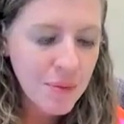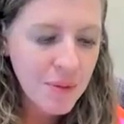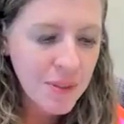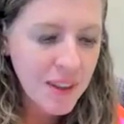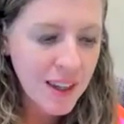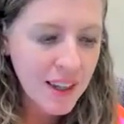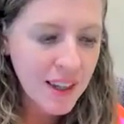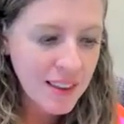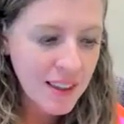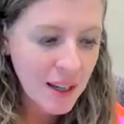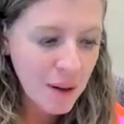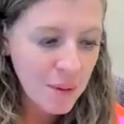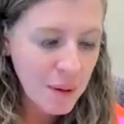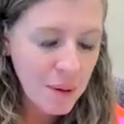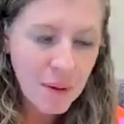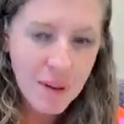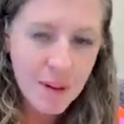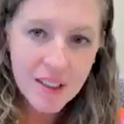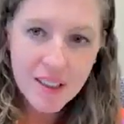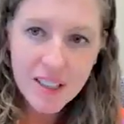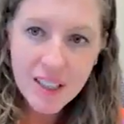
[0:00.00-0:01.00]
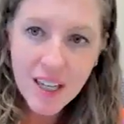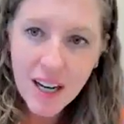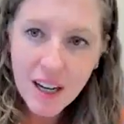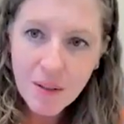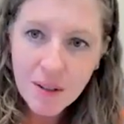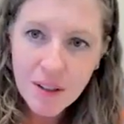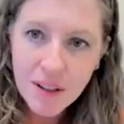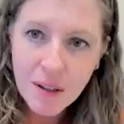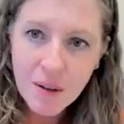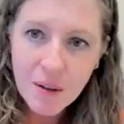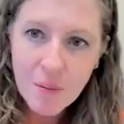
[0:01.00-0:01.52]
thing that we want to chat
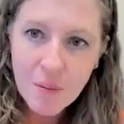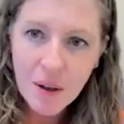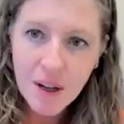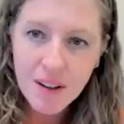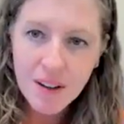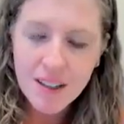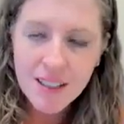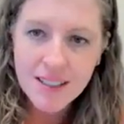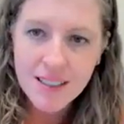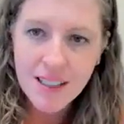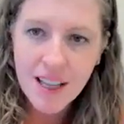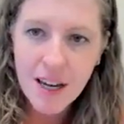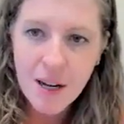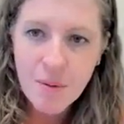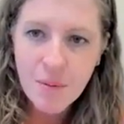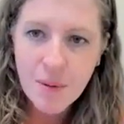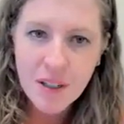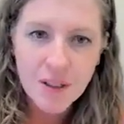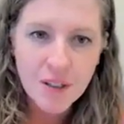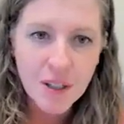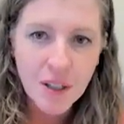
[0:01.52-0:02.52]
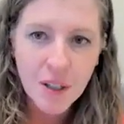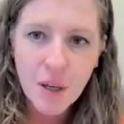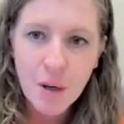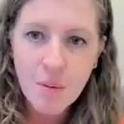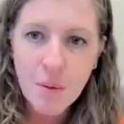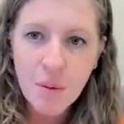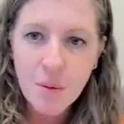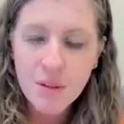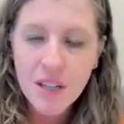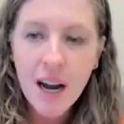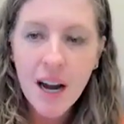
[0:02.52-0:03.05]
with you about is
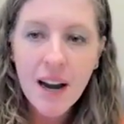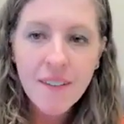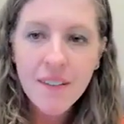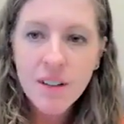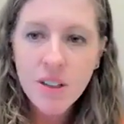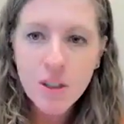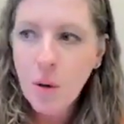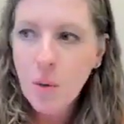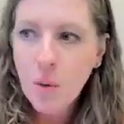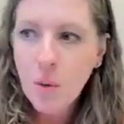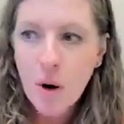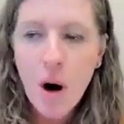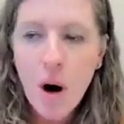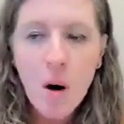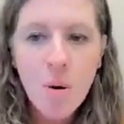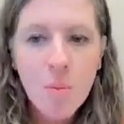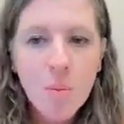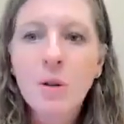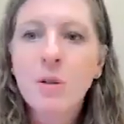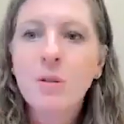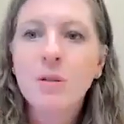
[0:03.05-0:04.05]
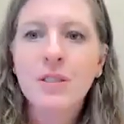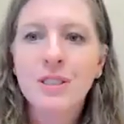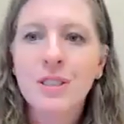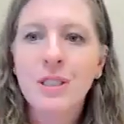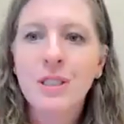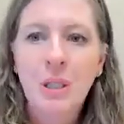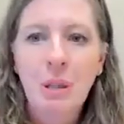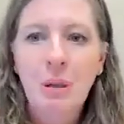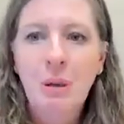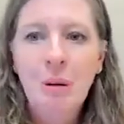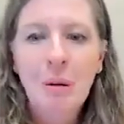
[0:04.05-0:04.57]
leiomyosarcoma, which I know almost
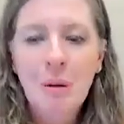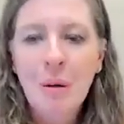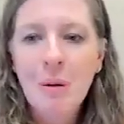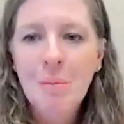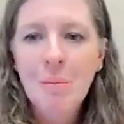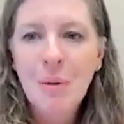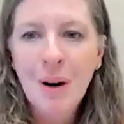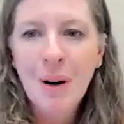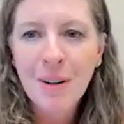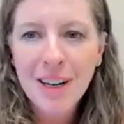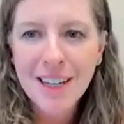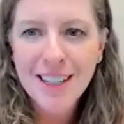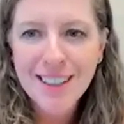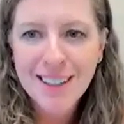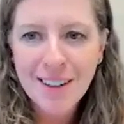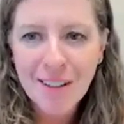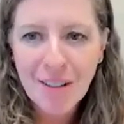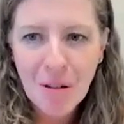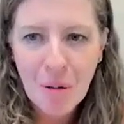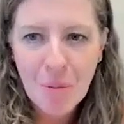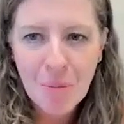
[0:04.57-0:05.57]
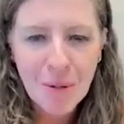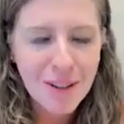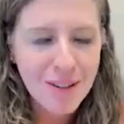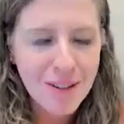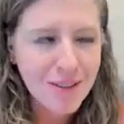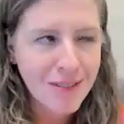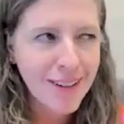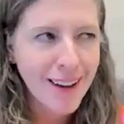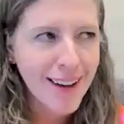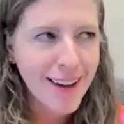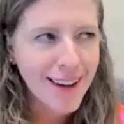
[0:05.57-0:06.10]
zero about. I did a little bit
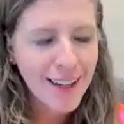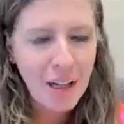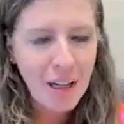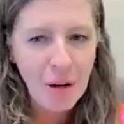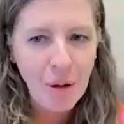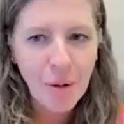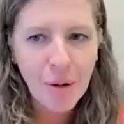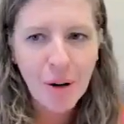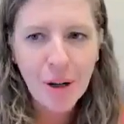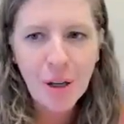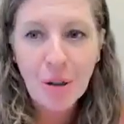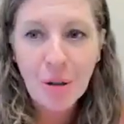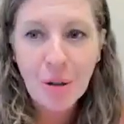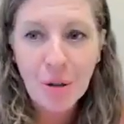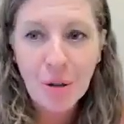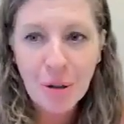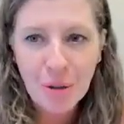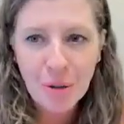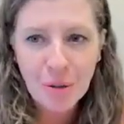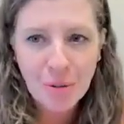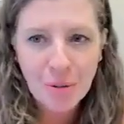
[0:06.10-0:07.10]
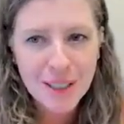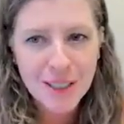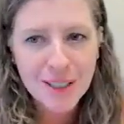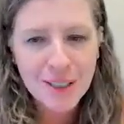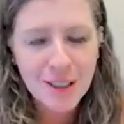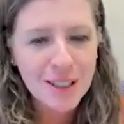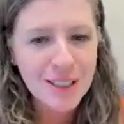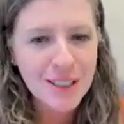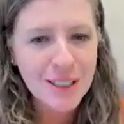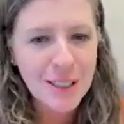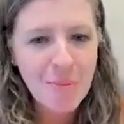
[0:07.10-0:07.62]
of Google
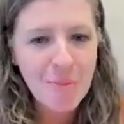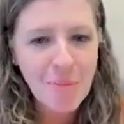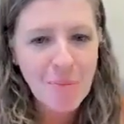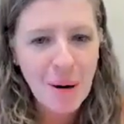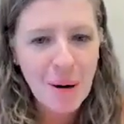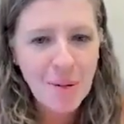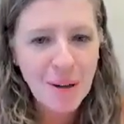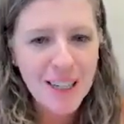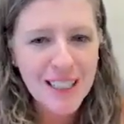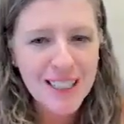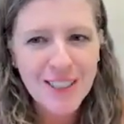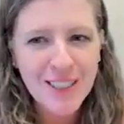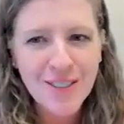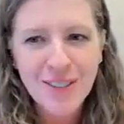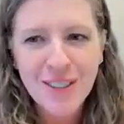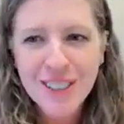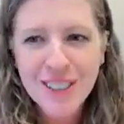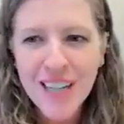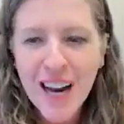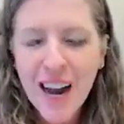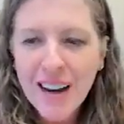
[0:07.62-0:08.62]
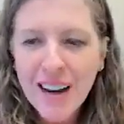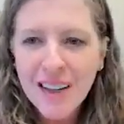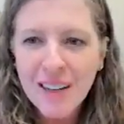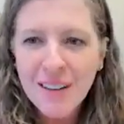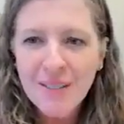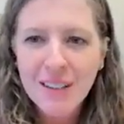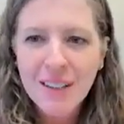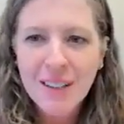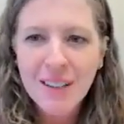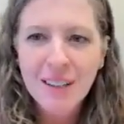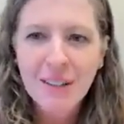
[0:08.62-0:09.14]
research in preparation for chatting
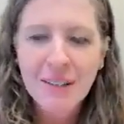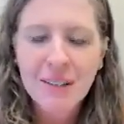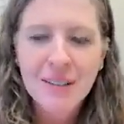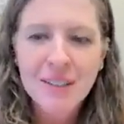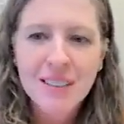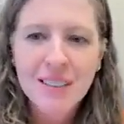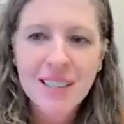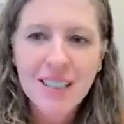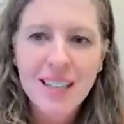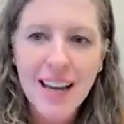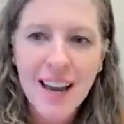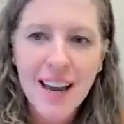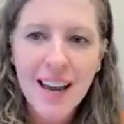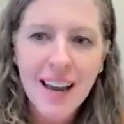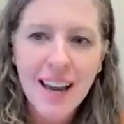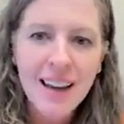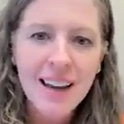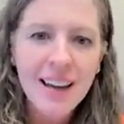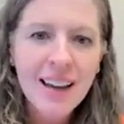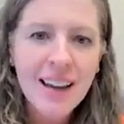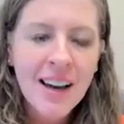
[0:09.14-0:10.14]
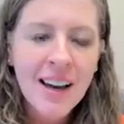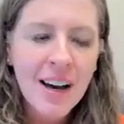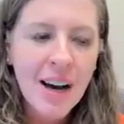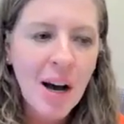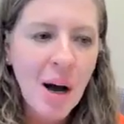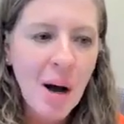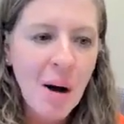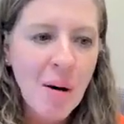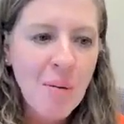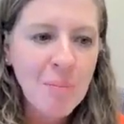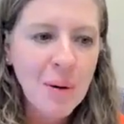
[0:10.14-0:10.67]
with you today.
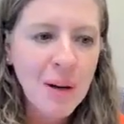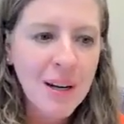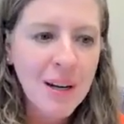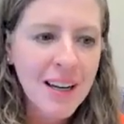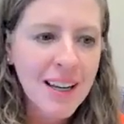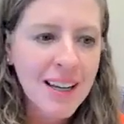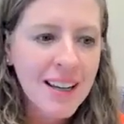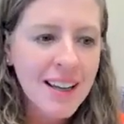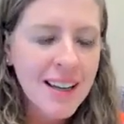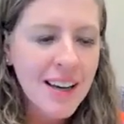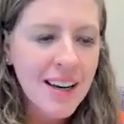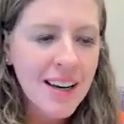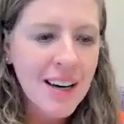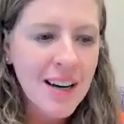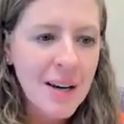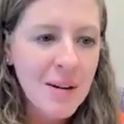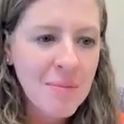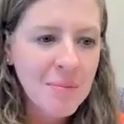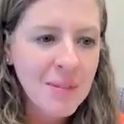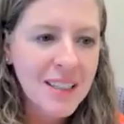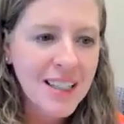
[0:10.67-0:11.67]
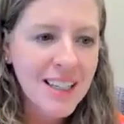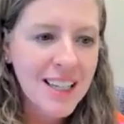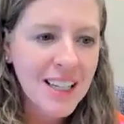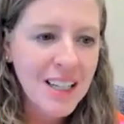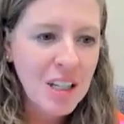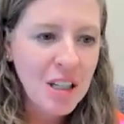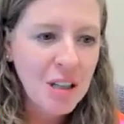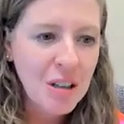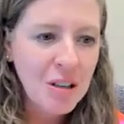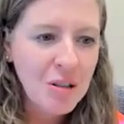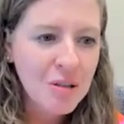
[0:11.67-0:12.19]
But can
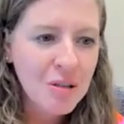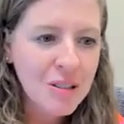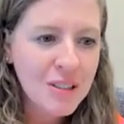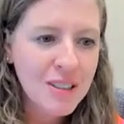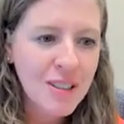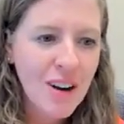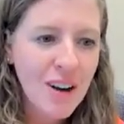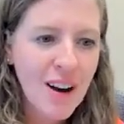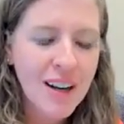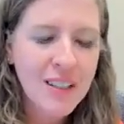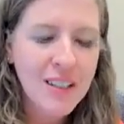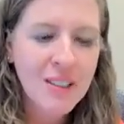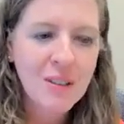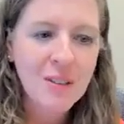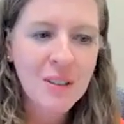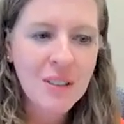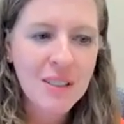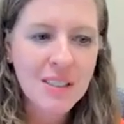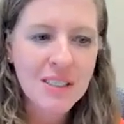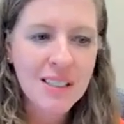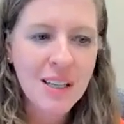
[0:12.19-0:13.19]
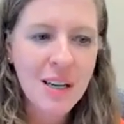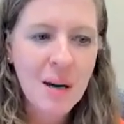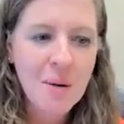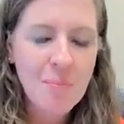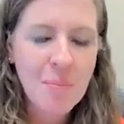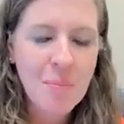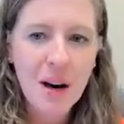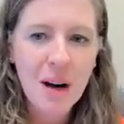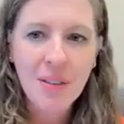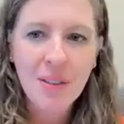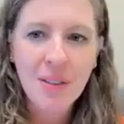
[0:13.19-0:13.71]
you talk to us
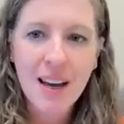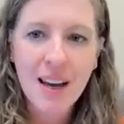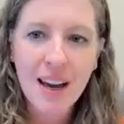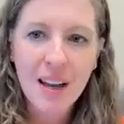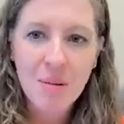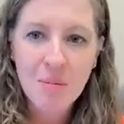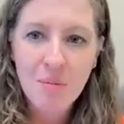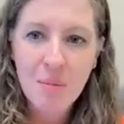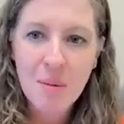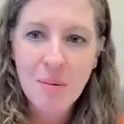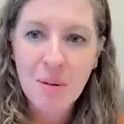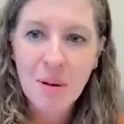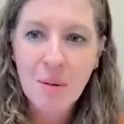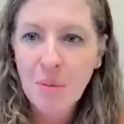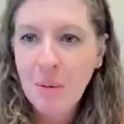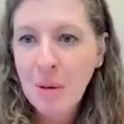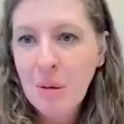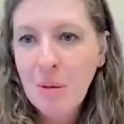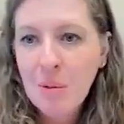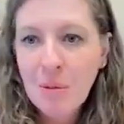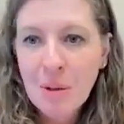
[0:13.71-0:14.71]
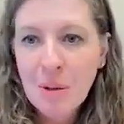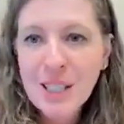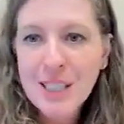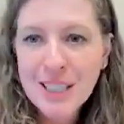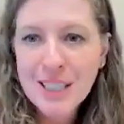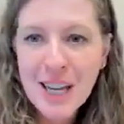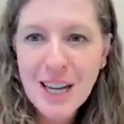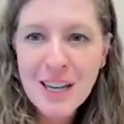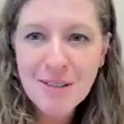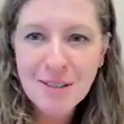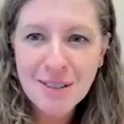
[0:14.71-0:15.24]
about that? And maybe we'll
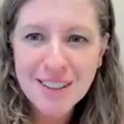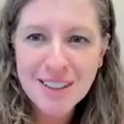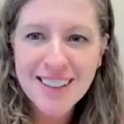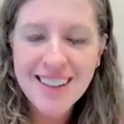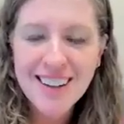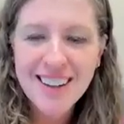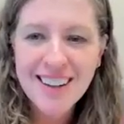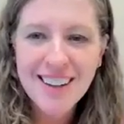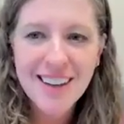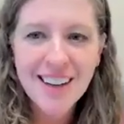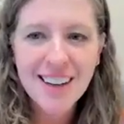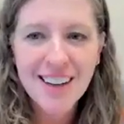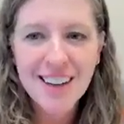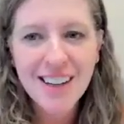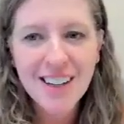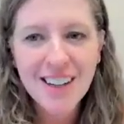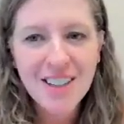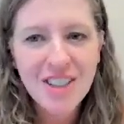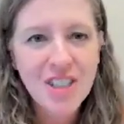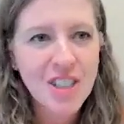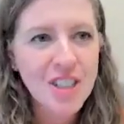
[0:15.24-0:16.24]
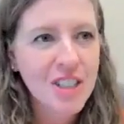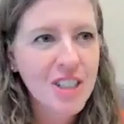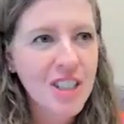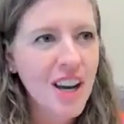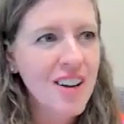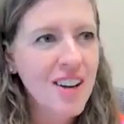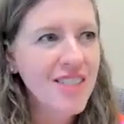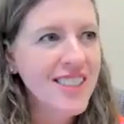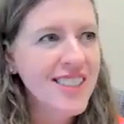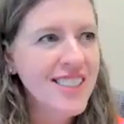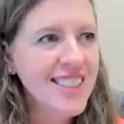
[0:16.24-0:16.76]
reschedule a GIST
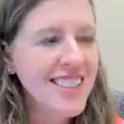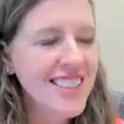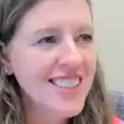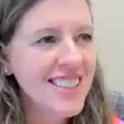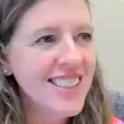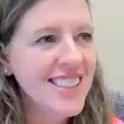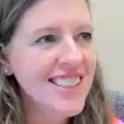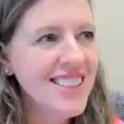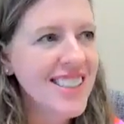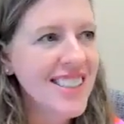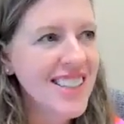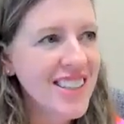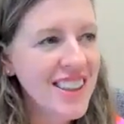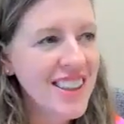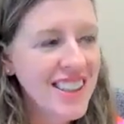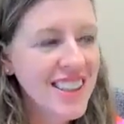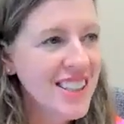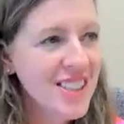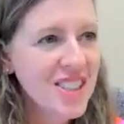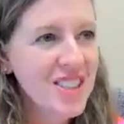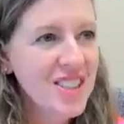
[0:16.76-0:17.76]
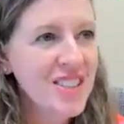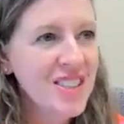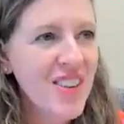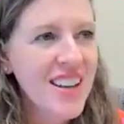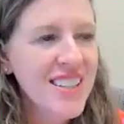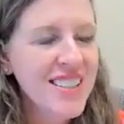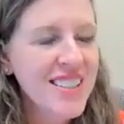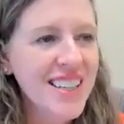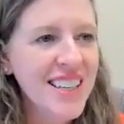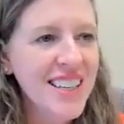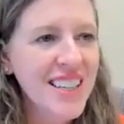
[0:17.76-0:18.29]
conversation because I think that's just
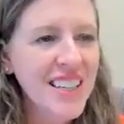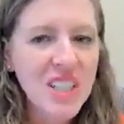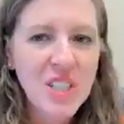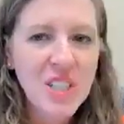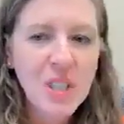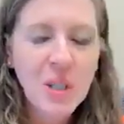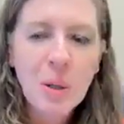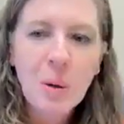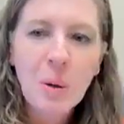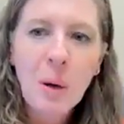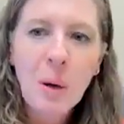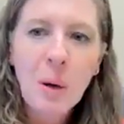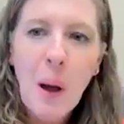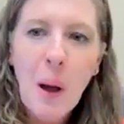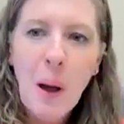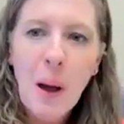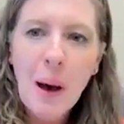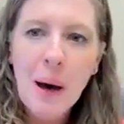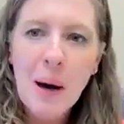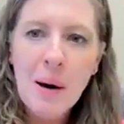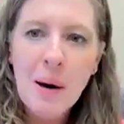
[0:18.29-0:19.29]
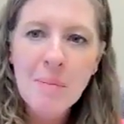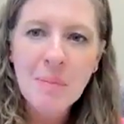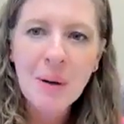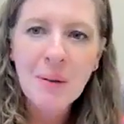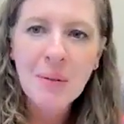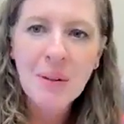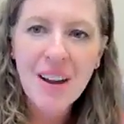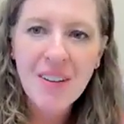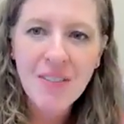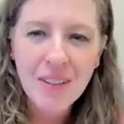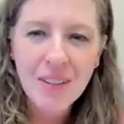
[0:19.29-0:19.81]
fascinating too. But
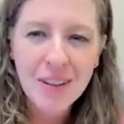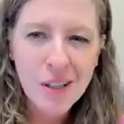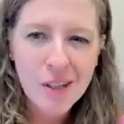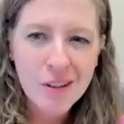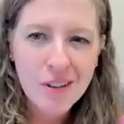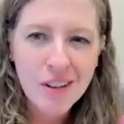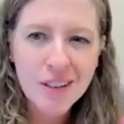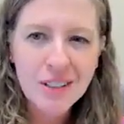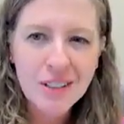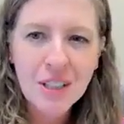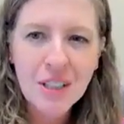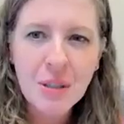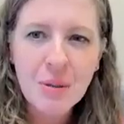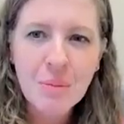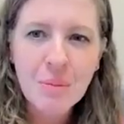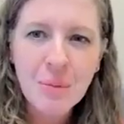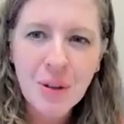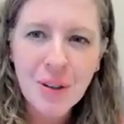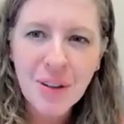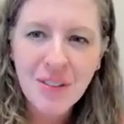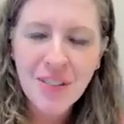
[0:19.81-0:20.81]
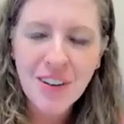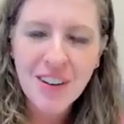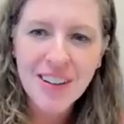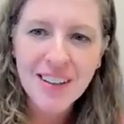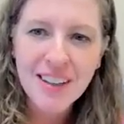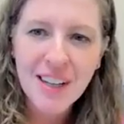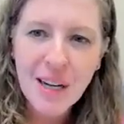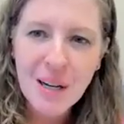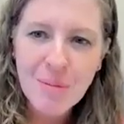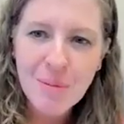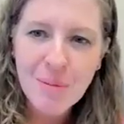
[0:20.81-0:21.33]
we have a little ulterior motive on the
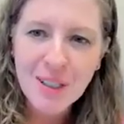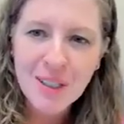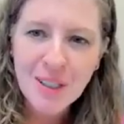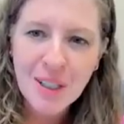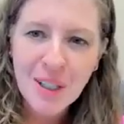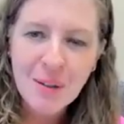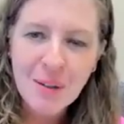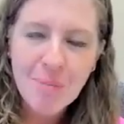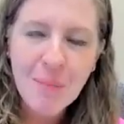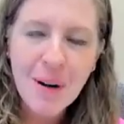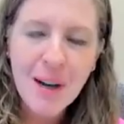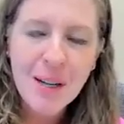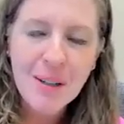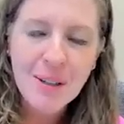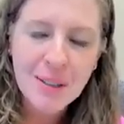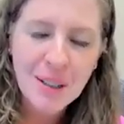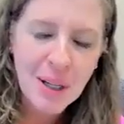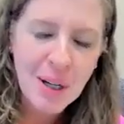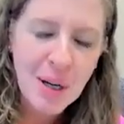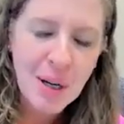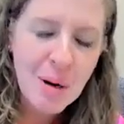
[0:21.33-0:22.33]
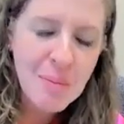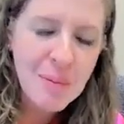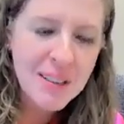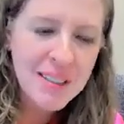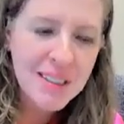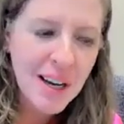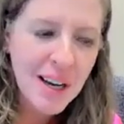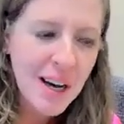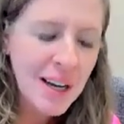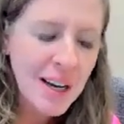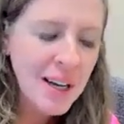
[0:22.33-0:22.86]
leiomyosarcoma
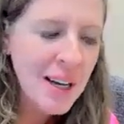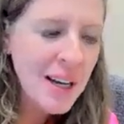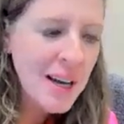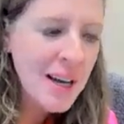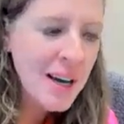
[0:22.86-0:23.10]
talk.